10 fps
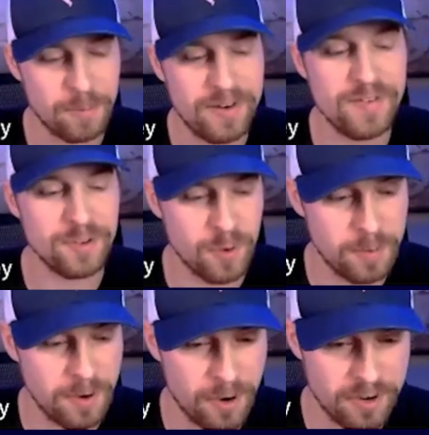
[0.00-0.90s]
our previous
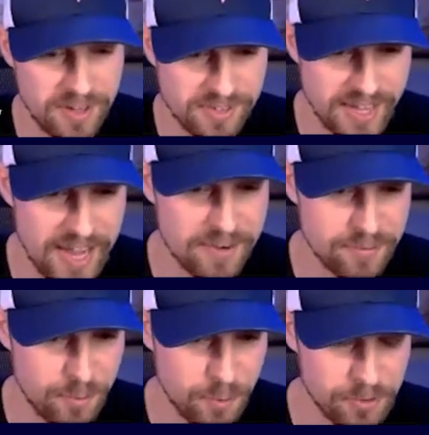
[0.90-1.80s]
webinar on testing
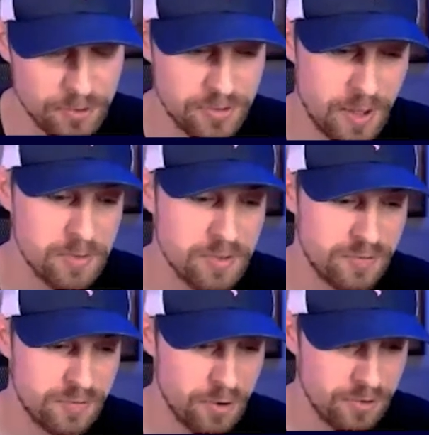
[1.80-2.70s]
Agentforce, that was the
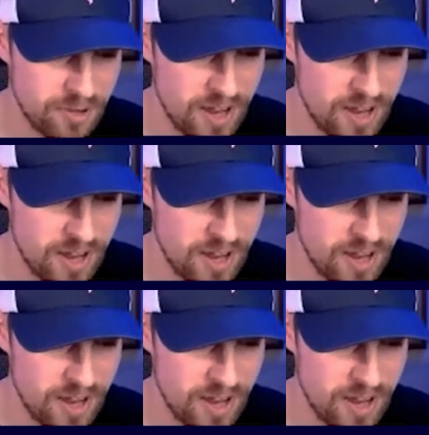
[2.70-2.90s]
first